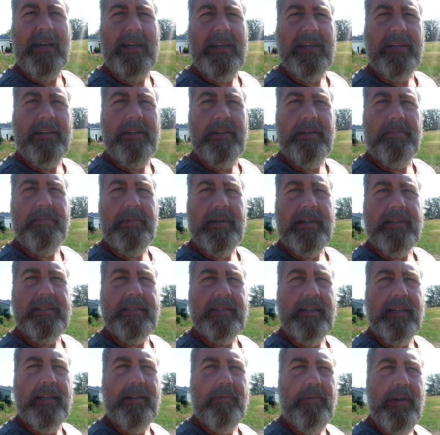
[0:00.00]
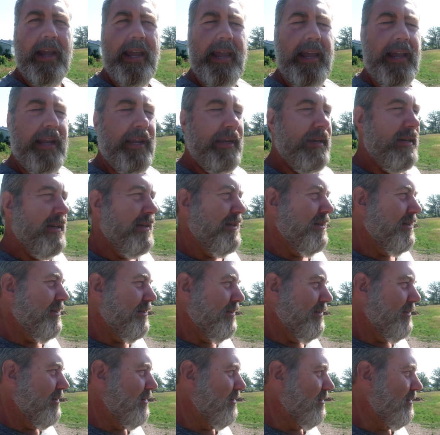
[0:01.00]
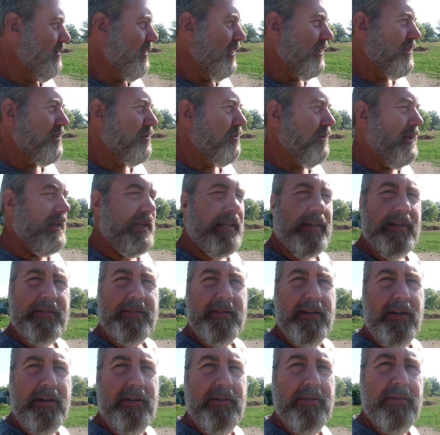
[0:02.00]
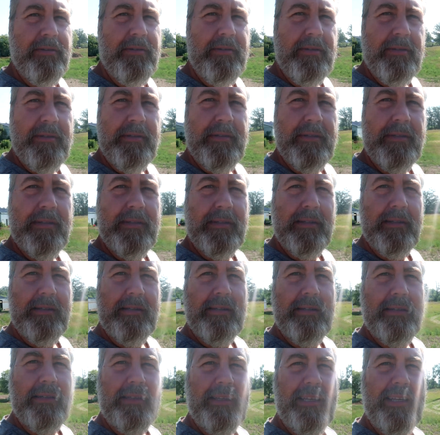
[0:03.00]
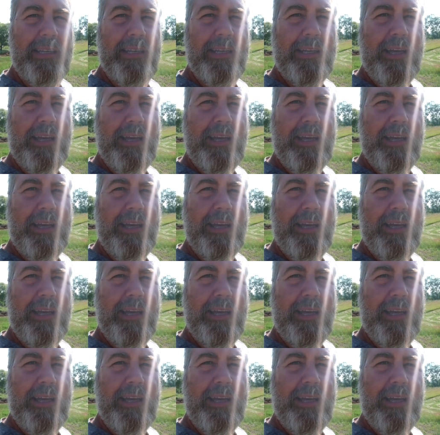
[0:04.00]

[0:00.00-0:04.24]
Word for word: kind of good because it's going to rain next week. So need